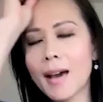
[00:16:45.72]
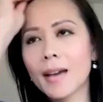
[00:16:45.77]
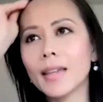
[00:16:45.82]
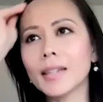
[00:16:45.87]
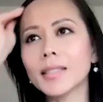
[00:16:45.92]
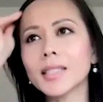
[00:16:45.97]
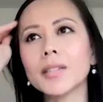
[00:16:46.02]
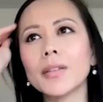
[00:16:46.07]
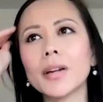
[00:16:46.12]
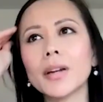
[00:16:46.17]

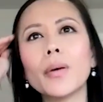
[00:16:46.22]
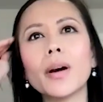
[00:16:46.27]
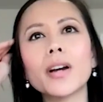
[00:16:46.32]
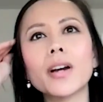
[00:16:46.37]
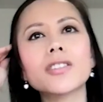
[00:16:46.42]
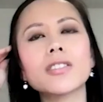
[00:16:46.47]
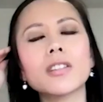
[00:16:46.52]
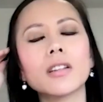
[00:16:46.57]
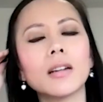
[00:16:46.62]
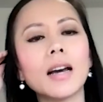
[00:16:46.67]
That's a great
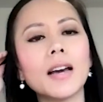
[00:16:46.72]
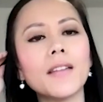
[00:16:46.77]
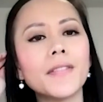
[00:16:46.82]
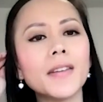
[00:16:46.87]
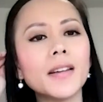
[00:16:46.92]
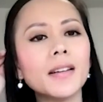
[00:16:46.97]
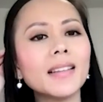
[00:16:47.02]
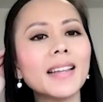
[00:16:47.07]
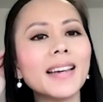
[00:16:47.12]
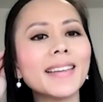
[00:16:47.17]
question. I
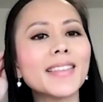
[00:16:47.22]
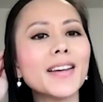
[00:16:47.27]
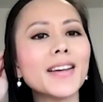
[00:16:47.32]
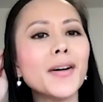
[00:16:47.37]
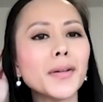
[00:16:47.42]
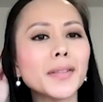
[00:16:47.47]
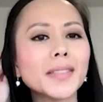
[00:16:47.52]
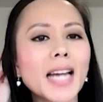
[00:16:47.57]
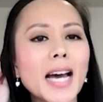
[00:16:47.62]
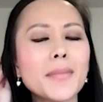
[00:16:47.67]
feel like the
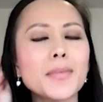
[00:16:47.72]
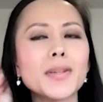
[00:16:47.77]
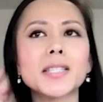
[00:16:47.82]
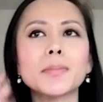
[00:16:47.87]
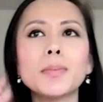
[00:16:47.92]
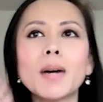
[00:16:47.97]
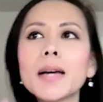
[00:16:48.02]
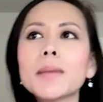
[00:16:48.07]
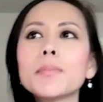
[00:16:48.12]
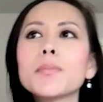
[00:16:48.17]
whole time it's
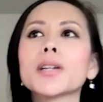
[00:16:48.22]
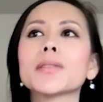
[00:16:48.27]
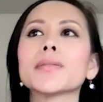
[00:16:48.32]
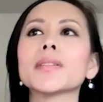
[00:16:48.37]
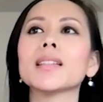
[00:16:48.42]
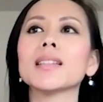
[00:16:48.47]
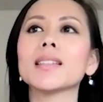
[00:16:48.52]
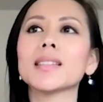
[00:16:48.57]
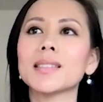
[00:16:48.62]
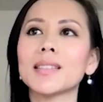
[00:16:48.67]
probably more
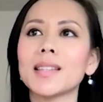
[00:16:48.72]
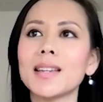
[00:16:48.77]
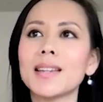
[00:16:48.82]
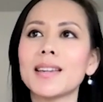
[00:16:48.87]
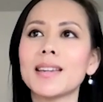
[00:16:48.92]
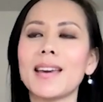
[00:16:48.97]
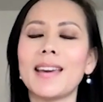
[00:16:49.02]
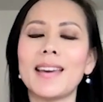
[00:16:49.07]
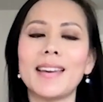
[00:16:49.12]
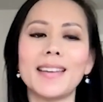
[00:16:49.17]

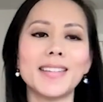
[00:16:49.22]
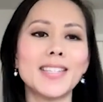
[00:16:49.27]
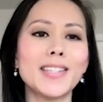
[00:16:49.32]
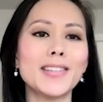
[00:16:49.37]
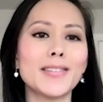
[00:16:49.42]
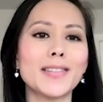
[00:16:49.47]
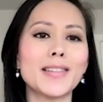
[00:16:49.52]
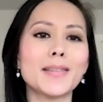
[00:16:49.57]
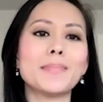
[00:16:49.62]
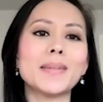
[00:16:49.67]
realistic
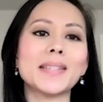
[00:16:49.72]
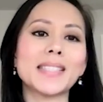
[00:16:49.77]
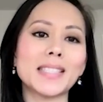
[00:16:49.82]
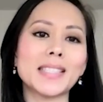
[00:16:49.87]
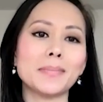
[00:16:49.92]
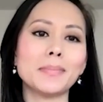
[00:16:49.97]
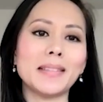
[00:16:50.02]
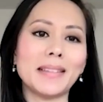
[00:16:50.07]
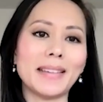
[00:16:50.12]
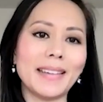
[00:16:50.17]
to the business
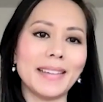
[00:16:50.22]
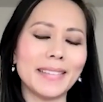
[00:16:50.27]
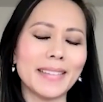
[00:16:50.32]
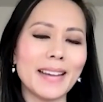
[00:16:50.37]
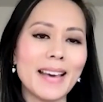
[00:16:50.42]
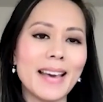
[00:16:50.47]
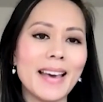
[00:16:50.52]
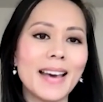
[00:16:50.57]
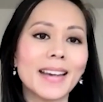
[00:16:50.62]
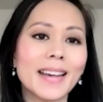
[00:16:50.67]
plan
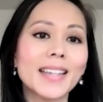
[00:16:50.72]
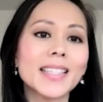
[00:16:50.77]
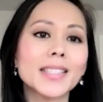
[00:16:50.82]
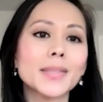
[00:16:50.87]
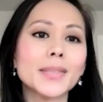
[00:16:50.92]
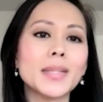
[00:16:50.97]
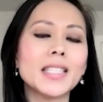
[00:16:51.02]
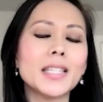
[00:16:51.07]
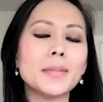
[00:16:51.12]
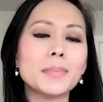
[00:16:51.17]

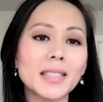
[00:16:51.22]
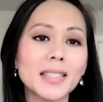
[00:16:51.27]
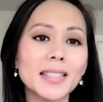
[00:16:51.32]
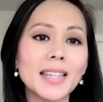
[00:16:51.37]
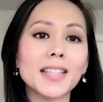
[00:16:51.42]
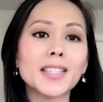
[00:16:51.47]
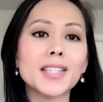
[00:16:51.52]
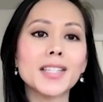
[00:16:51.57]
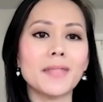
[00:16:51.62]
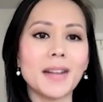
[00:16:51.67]
because we typically
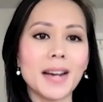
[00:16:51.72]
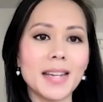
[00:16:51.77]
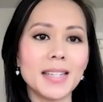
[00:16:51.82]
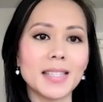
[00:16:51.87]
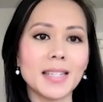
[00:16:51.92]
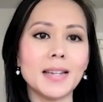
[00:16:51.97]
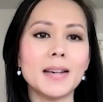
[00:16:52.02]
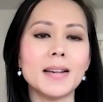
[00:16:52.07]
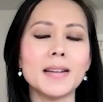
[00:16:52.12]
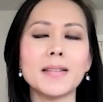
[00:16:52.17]

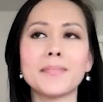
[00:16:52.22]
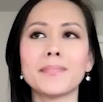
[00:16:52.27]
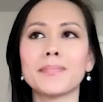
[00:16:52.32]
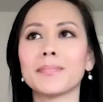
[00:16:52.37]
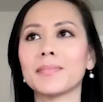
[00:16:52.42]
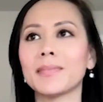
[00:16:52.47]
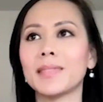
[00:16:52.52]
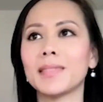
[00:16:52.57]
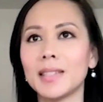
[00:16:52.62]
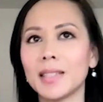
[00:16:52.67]
underwrite,
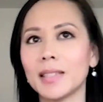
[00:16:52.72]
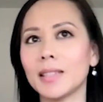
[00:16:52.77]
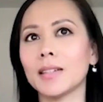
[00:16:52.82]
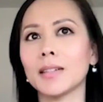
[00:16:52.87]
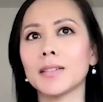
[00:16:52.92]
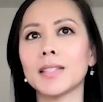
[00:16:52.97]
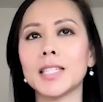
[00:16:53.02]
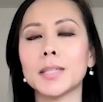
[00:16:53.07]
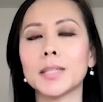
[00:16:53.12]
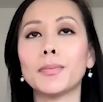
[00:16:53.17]

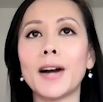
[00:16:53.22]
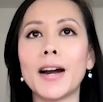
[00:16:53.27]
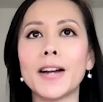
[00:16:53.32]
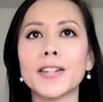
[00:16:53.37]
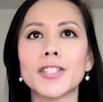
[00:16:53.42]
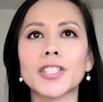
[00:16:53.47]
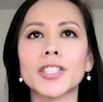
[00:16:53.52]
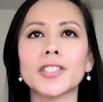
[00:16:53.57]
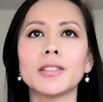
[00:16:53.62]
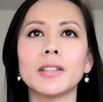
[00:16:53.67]
these
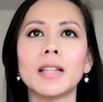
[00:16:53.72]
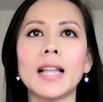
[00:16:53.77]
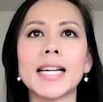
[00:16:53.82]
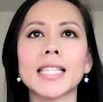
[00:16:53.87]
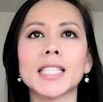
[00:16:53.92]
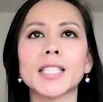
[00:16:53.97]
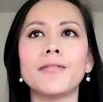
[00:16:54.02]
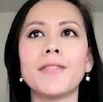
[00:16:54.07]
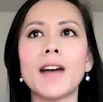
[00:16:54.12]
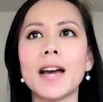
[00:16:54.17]
projects to
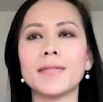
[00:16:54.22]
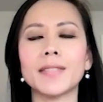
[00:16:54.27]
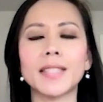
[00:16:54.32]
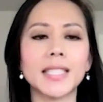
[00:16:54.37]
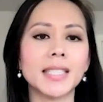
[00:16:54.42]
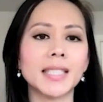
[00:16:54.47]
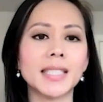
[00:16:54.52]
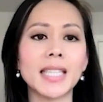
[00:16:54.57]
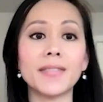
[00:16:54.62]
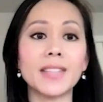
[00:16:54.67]
last 5,
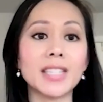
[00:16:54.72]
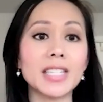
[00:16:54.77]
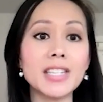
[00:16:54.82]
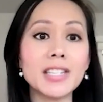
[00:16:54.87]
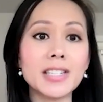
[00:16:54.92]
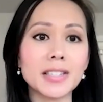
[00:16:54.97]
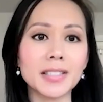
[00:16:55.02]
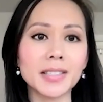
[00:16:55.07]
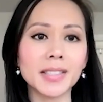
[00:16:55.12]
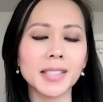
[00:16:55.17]
6, 7
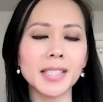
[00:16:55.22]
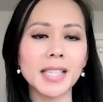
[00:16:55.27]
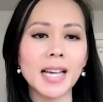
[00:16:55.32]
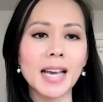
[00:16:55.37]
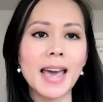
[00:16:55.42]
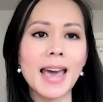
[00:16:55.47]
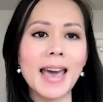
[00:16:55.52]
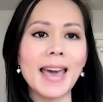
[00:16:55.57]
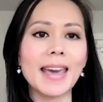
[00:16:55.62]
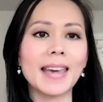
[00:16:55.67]
years.
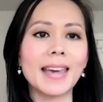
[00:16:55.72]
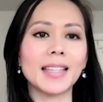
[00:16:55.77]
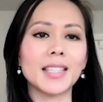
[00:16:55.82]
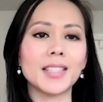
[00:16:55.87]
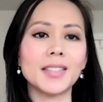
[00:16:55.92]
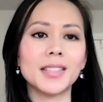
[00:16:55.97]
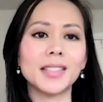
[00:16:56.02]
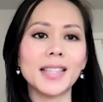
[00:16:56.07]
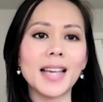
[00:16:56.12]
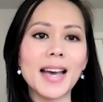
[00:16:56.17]
And like
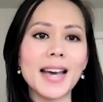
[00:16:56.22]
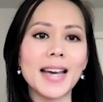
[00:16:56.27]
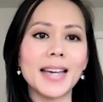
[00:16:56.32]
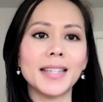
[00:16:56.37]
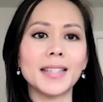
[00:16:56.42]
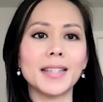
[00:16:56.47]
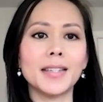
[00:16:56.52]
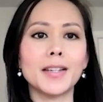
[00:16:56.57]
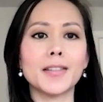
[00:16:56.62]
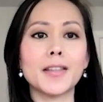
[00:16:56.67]
you
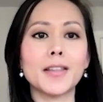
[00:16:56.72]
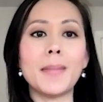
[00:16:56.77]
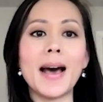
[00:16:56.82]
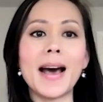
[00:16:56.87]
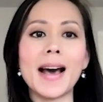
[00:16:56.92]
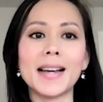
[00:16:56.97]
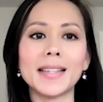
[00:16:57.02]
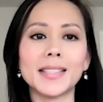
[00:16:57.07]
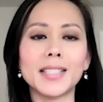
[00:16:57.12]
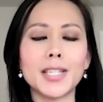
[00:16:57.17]
said, the
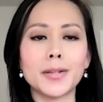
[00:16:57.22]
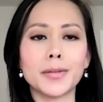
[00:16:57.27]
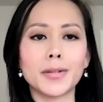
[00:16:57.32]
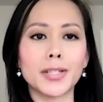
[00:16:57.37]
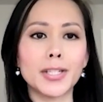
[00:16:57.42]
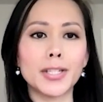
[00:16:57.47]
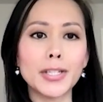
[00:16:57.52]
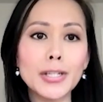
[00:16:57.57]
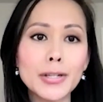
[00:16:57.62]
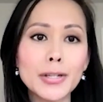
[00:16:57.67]
past year or
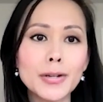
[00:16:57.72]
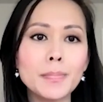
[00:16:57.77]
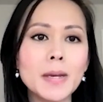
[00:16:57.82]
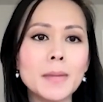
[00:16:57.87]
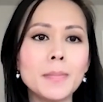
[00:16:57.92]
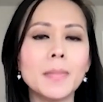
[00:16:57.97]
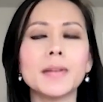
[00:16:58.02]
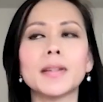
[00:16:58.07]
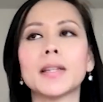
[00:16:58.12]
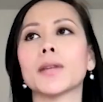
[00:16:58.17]
two,
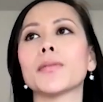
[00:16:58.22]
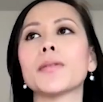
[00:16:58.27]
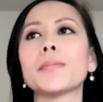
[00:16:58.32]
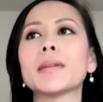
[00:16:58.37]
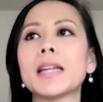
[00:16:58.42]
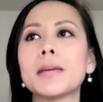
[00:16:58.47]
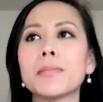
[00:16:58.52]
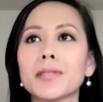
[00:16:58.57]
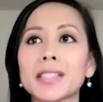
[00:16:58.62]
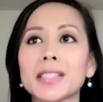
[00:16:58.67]
we've
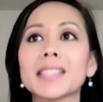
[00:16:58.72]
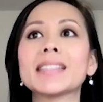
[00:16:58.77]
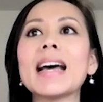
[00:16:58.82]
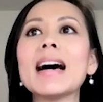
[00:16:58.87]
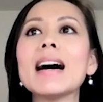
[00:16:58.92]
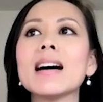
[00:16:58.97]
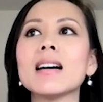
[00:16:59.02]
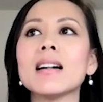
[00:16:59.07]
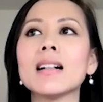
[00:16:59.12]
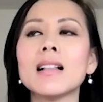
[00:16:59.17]
been able to
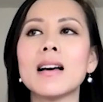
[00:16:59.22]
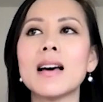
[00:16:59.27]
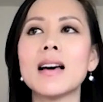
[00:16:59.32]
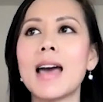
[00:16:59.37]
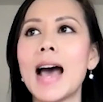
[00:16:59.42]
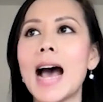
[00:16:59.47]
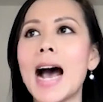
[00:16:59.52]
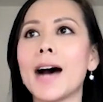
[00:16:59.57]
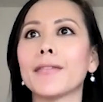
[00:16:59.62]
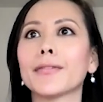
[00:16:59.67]
sell
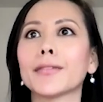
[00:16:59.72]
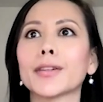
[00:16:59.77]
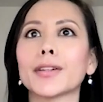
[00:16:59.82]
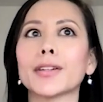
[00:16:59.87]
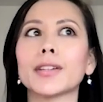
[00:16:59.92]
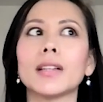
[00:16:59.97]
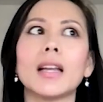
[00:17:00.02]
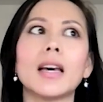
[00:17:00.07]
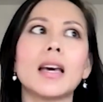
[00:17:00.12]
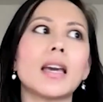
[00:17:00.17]

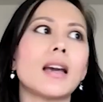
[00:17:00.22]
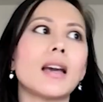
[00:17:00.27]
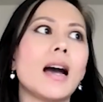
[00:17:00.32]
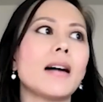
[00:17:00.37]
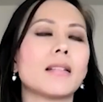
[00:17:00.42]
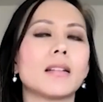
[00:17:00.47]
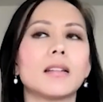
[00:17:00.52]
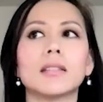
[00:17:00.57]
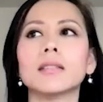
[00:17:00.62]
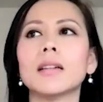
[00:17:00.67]
after like, I
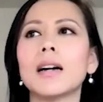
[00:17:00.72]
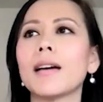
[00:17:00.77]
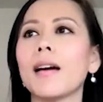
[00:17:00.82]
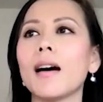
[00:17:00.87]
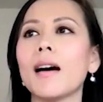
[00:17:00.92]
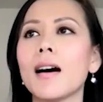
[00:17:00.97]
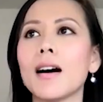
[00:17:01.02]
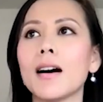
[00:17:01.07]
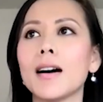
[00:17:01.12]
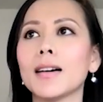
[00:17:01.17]
don't know,
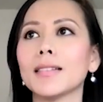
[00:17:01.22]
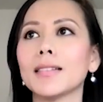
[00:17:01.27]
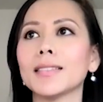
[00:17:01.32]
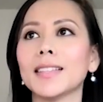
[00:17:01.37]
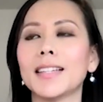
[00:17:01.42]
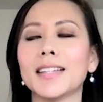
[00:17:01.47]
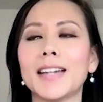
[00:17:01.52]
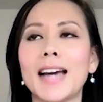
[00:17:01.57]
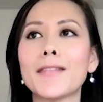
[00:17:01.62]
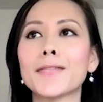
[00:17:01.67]

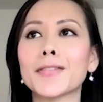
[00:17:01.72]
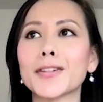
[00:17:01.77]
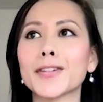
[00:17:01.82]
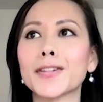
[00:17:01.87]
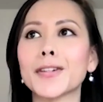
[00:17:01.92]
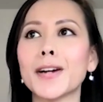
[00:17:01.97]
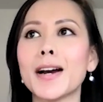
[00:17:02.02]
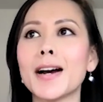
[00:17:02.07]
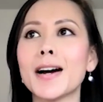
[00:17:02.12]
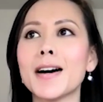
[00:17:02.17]

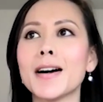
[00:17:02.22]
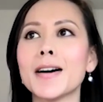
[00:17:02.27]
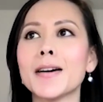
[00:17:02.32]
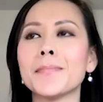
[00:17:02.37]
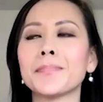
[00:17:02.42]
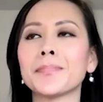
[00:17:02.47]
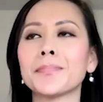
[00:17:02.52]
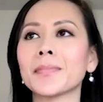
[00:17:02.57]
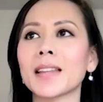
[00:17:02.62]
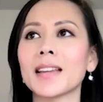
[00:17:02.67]
after,
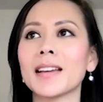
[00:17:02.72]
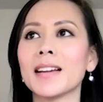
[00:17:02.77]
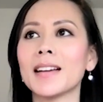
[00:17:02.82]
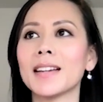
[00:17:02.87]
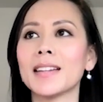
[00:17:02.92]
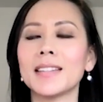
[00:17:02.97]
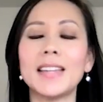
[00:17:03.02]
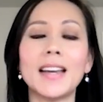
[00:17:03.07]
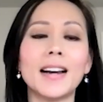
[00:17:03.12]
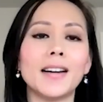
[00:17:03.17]

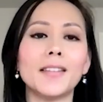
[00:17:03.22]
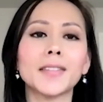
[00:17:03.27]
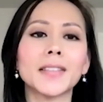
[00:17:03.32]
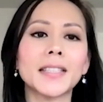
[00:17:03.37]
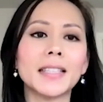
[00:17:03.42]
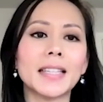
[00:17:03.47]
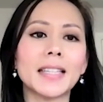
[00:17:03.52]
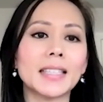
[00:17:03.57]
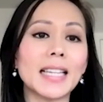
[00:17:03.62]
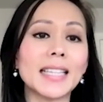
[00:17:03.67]

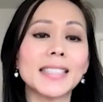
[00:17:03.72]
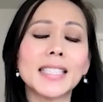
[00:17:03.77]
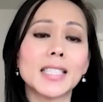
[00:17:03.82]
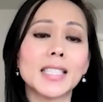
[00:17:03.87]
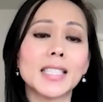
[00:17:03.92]
only like less